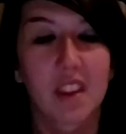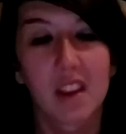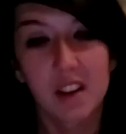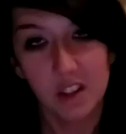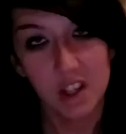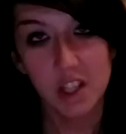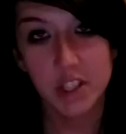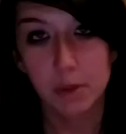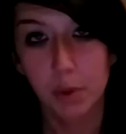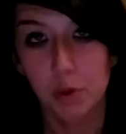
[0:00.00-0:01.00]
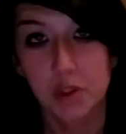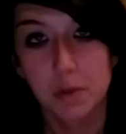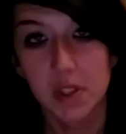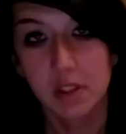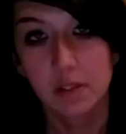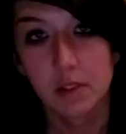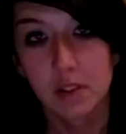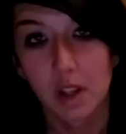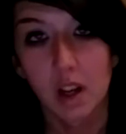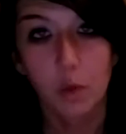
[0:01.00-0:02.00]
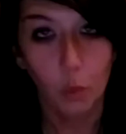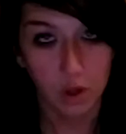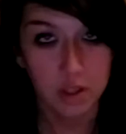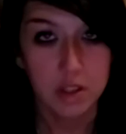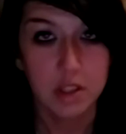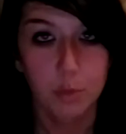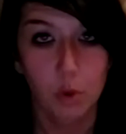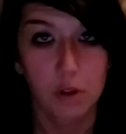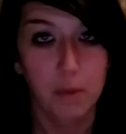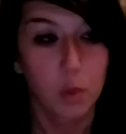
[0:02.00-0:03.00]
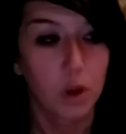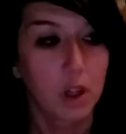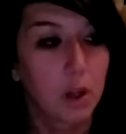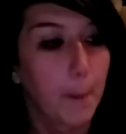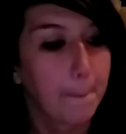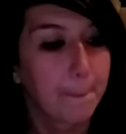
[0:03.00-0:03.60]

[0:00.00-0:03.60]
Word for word: another agent approached me and wanted to see more of my work.